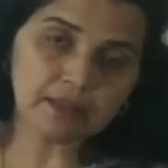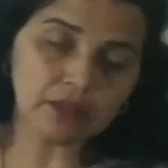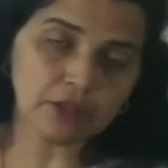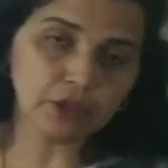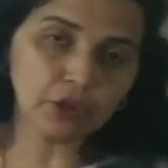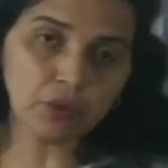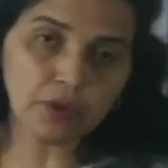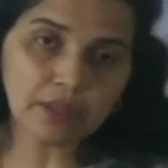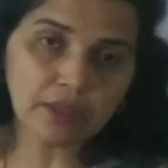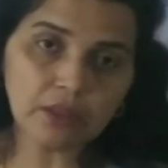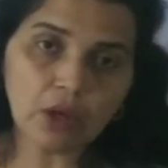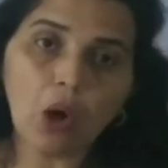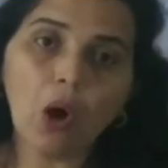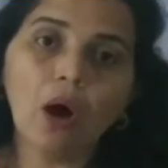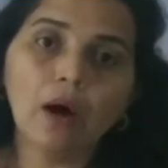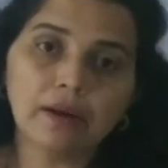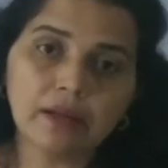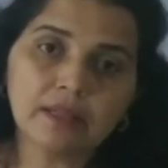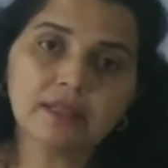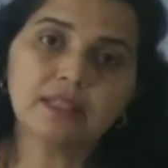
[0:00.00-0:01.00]
during the
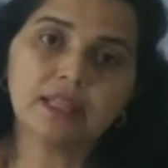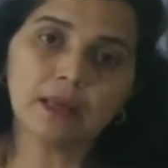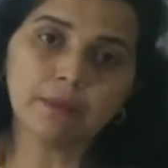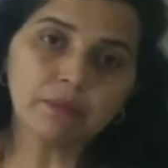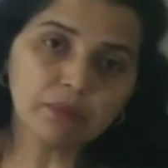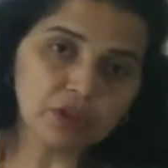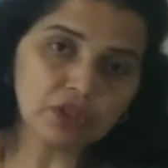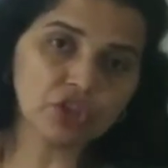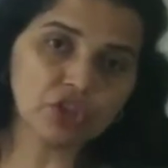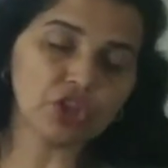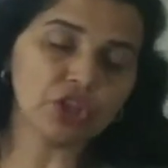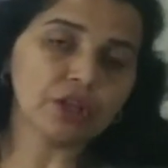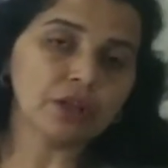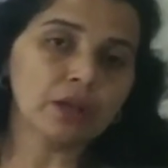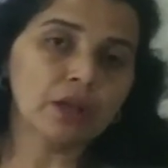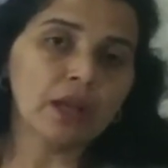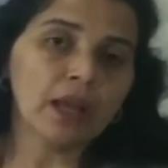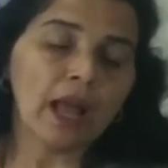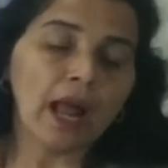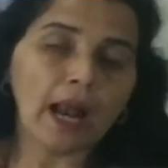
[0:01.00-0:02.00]
Aurangzeb
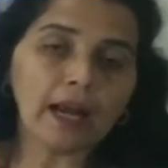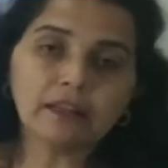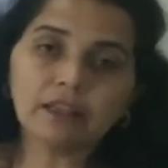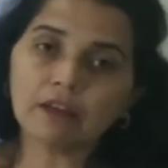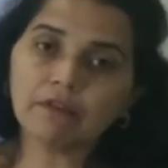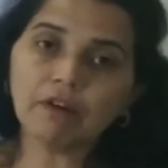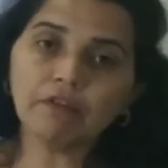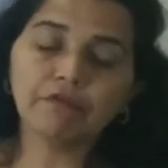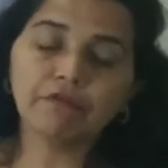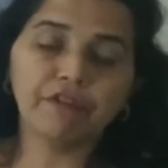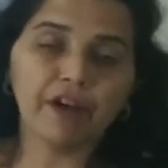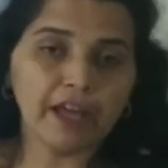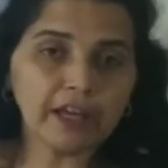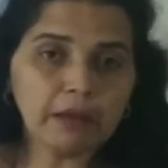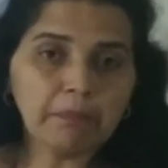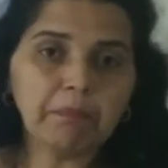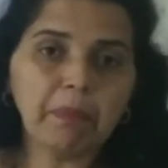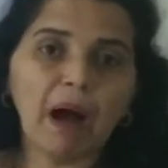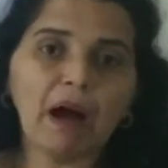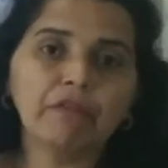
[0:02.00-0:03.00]
regime, and they were
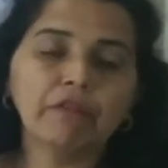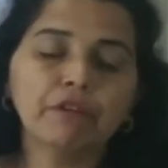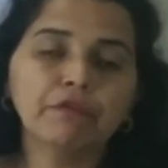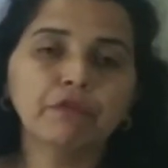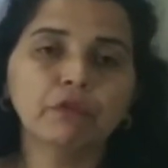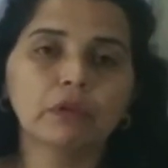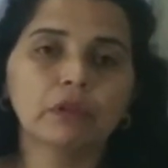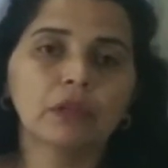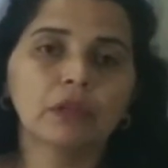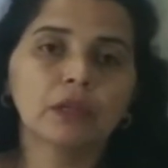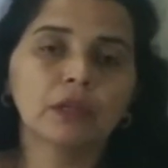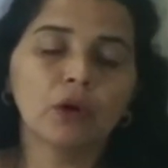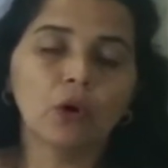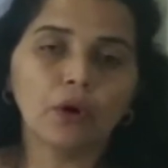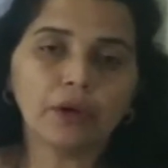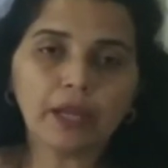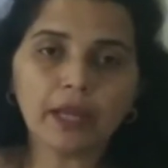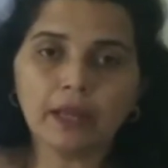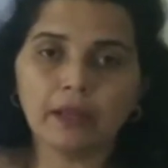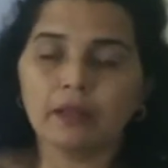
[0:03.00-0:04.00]
very powerful,
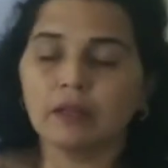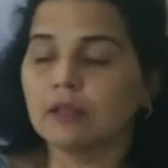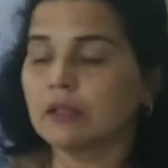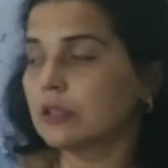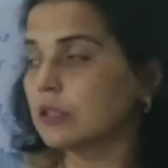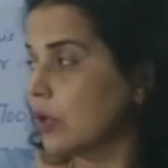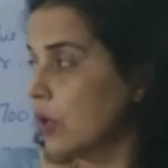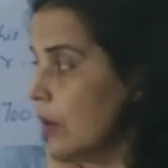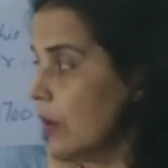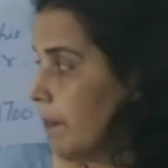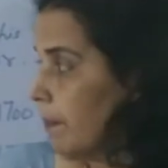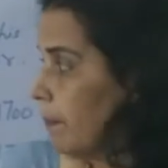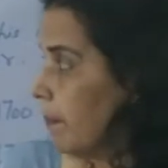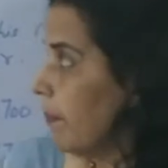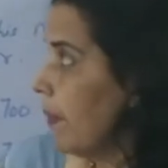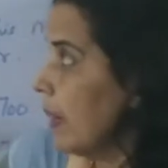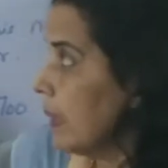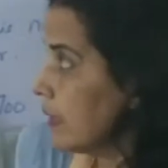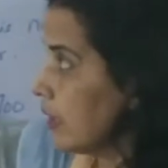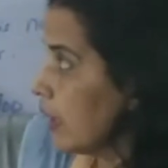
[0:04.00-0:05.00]
okay. So
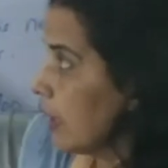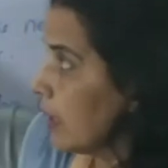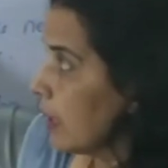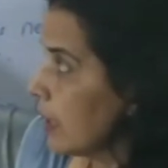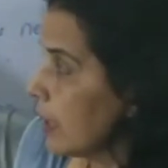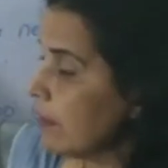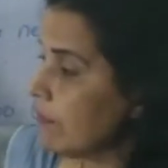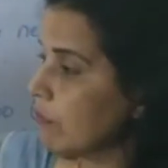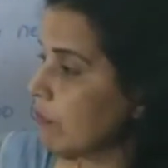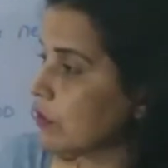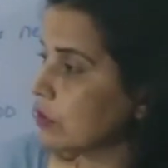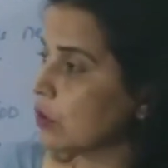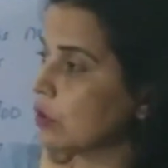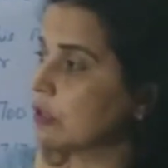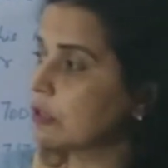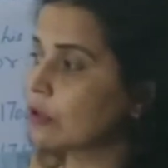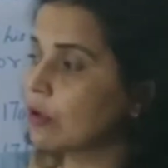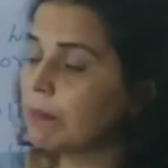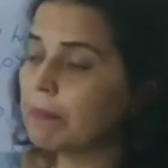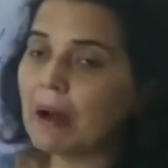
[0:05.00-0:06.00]
but he was
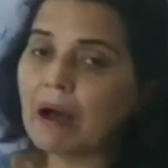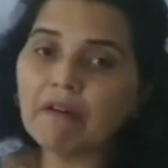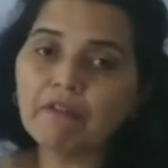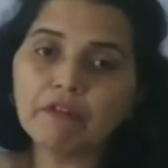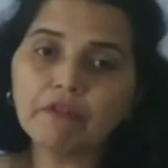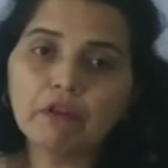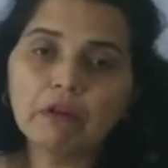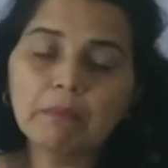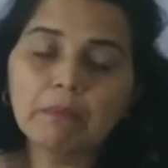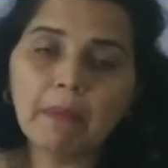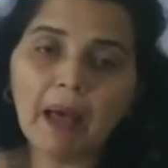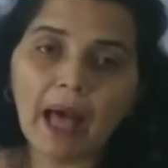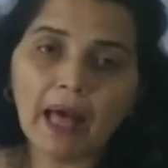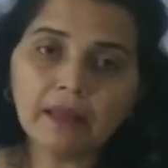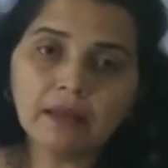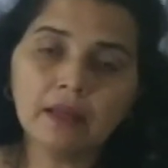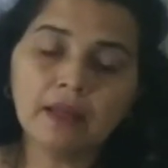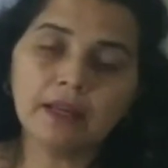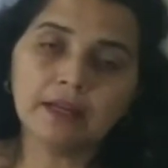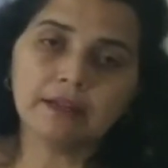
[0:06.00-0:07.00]
also a powerful
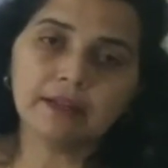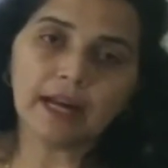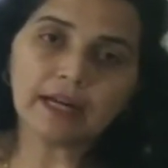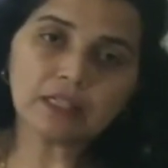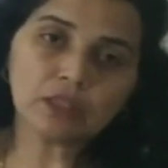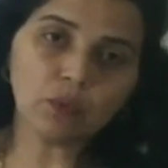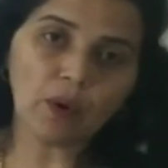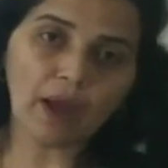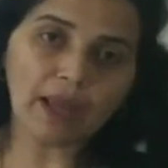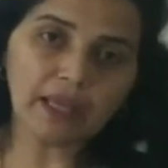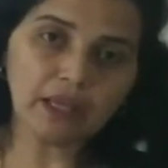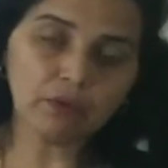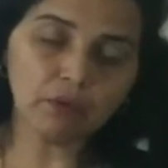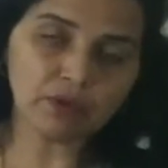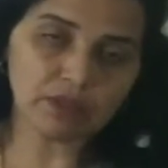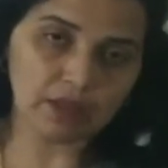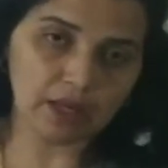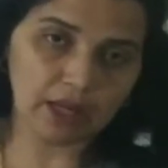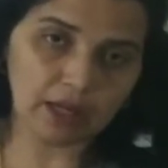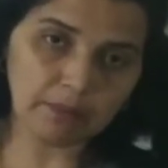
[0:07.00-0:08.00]
man, that's why he
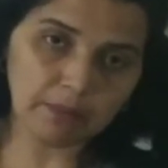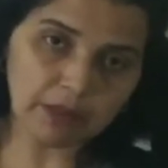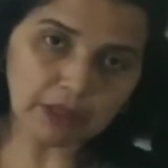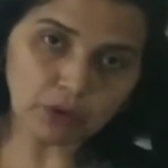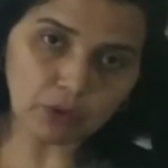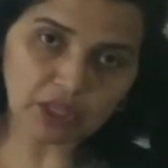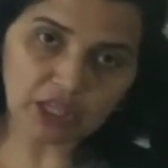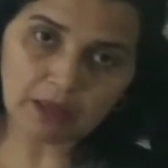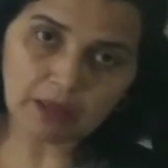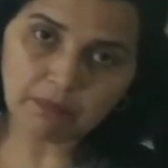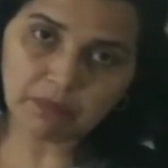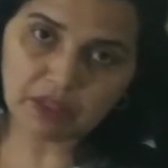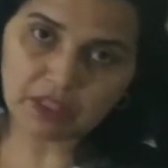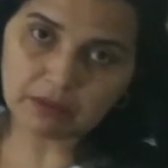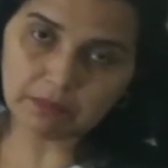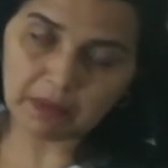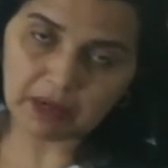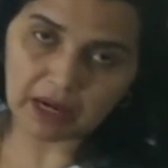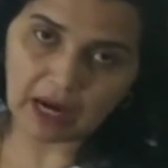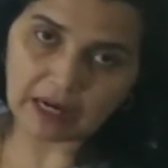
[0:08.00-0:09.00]
was able to keep
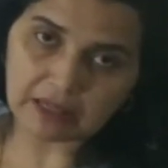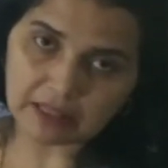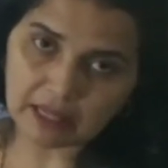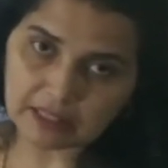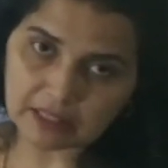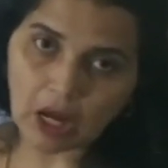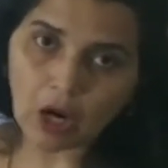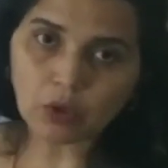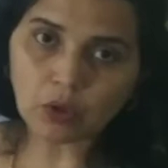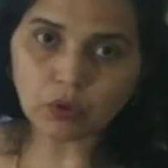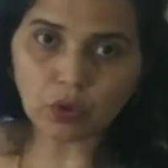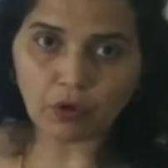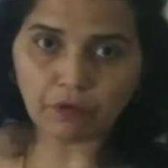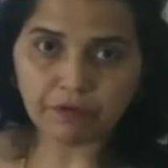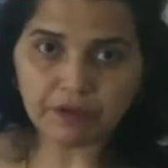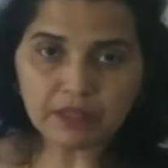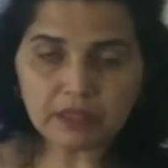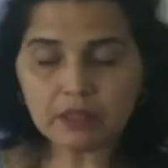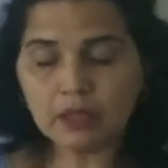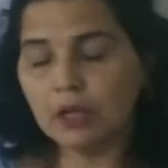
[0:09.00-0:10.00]
these Marathas out
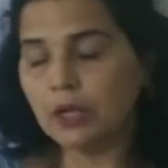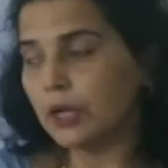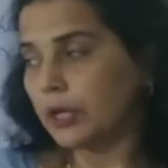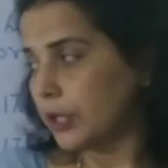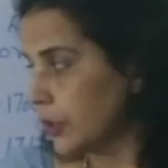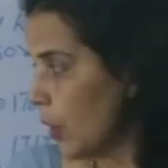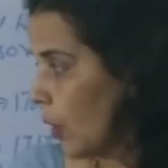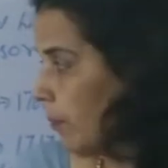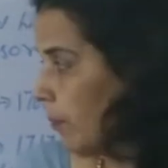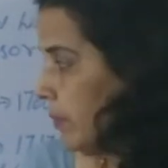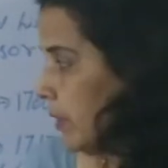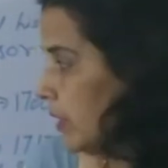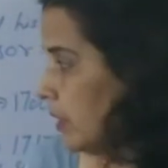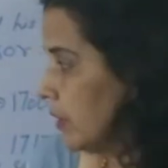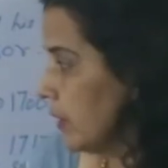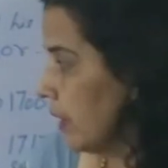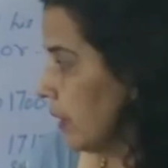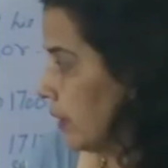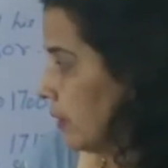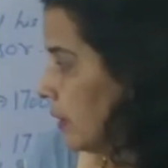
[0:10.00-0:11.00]
of his
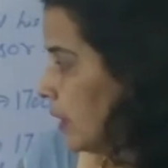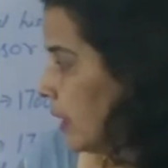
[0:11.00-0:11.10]
dominion,